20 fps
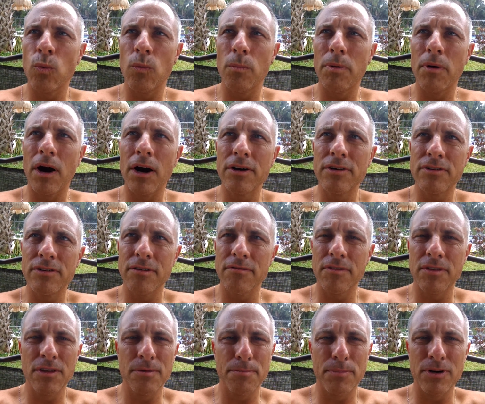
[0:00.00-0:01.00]
parts
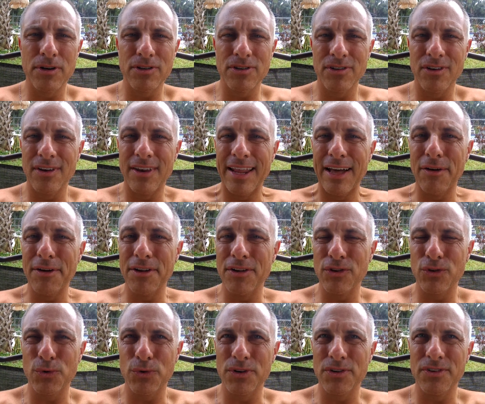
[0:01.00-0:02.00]
of the personality
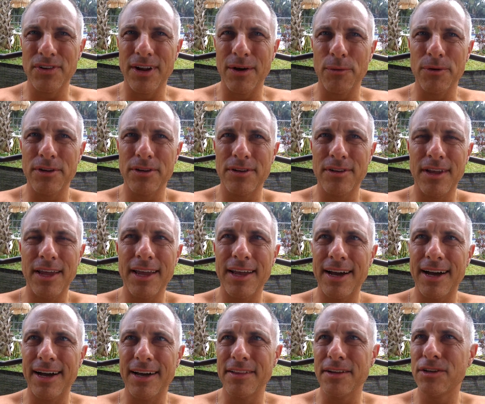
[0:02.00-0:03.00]
disorders that I would take
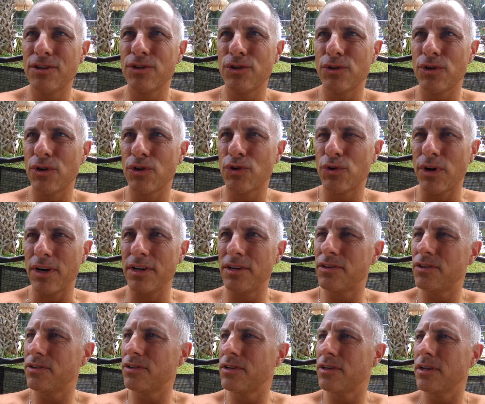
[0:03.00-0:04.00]
on, the
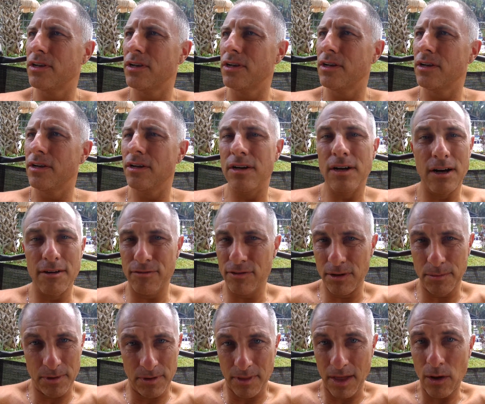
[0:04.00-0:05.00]
traits of
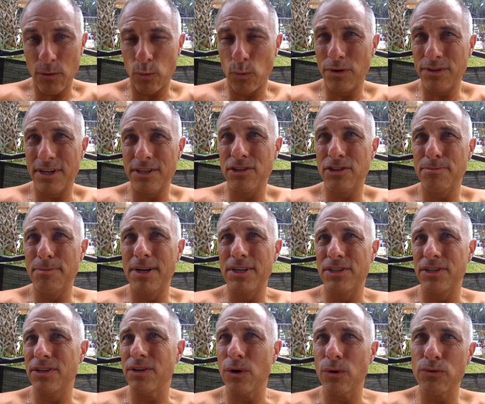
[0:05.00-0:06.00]
some of the ones I just
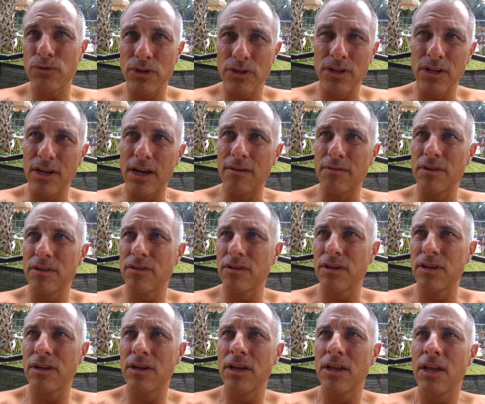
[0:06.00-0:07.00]
mentioned, OCD
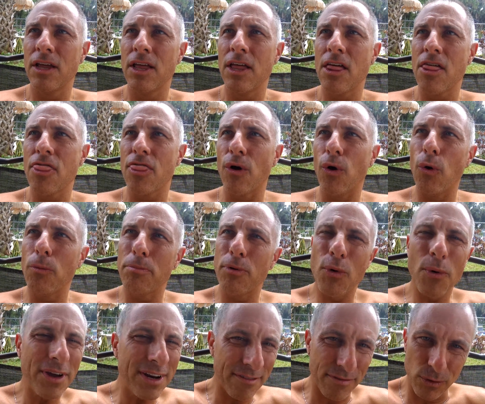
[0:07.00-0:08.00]
obviously, the whole
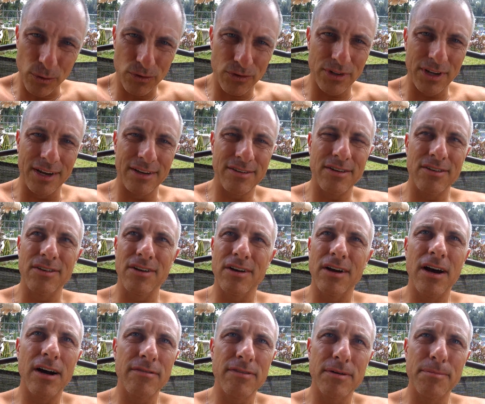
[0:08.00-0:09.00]
point of those things is to
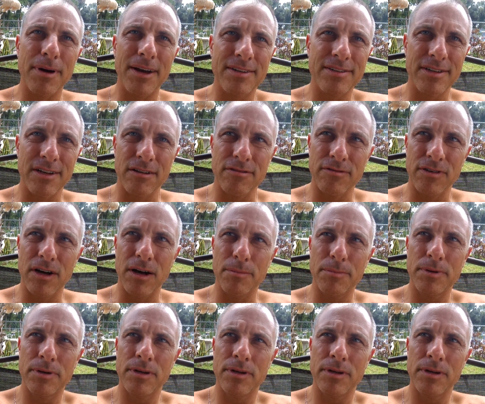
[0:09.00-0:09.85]
cover myself up.